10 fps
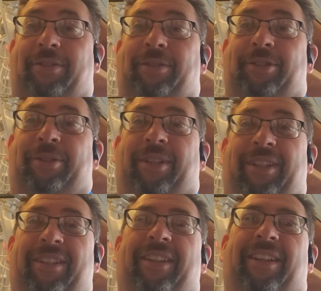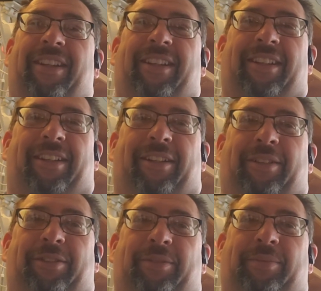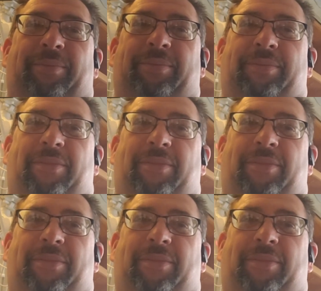surgery. Um,